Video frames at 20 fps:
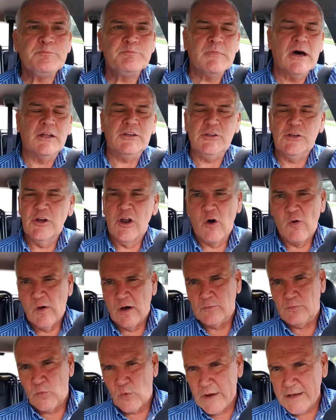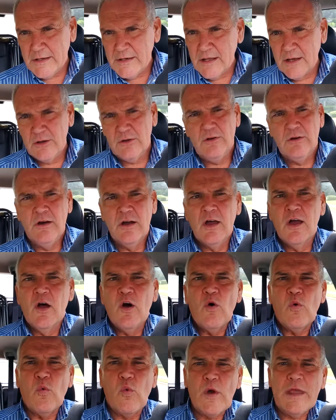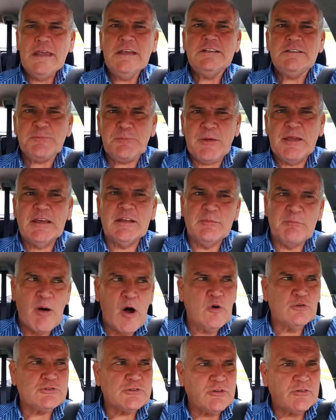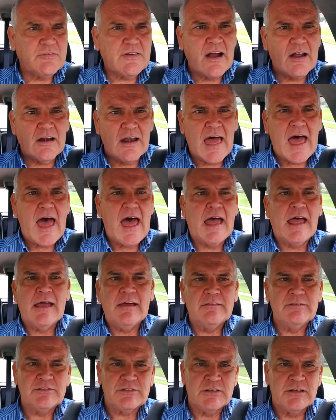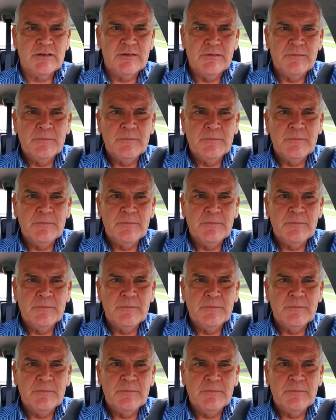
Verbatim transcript: But you know what we do? We spend most of our lives